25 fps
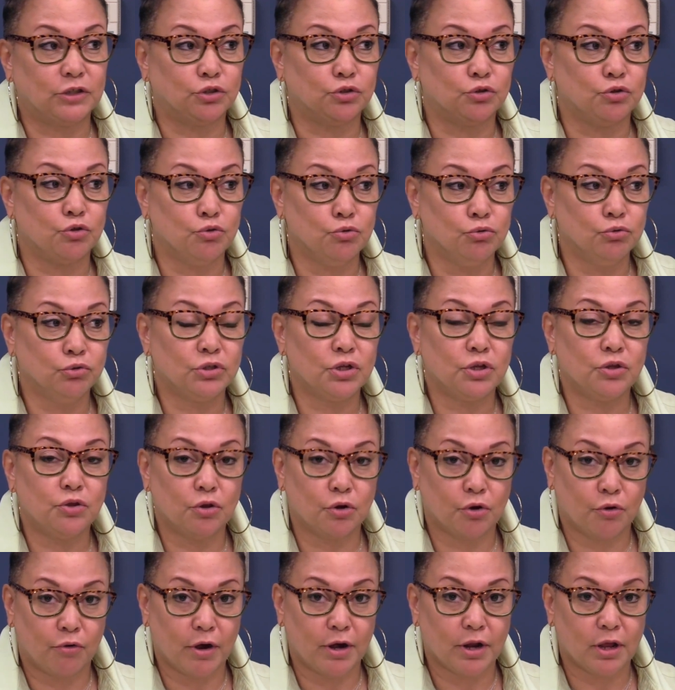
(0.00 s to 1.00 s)
you're using your
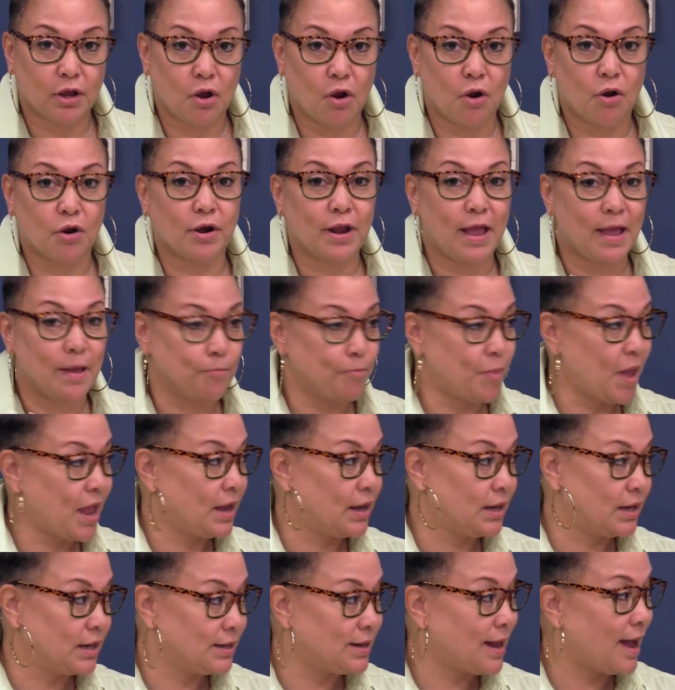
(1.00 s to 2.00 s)
credit card and
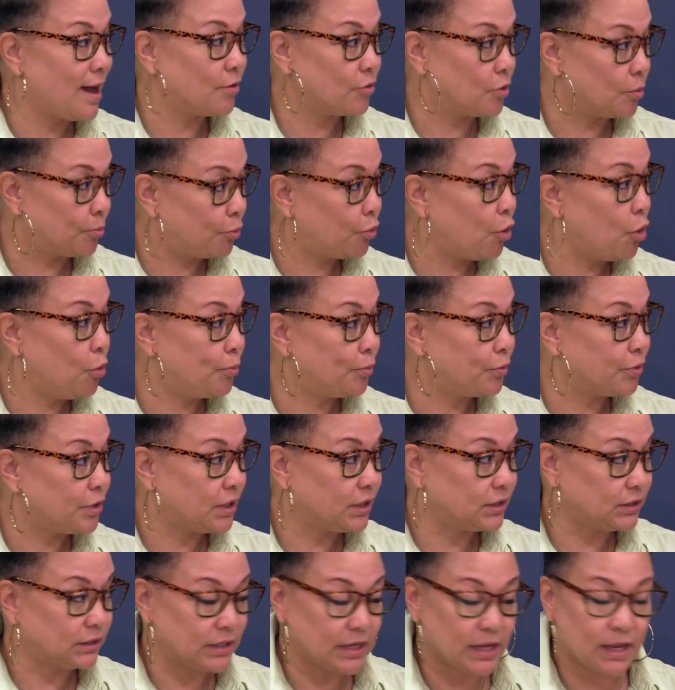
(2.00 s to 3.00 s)
paying it down
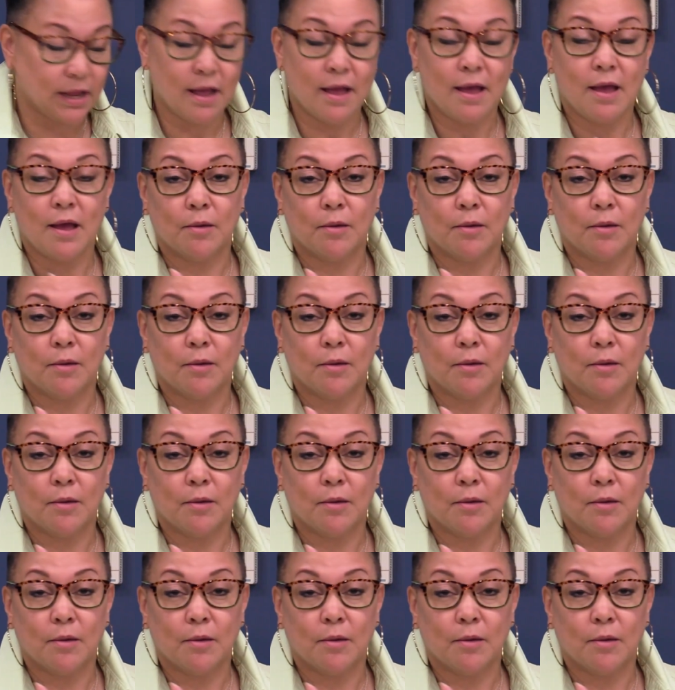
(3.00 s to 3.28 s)
appropriately,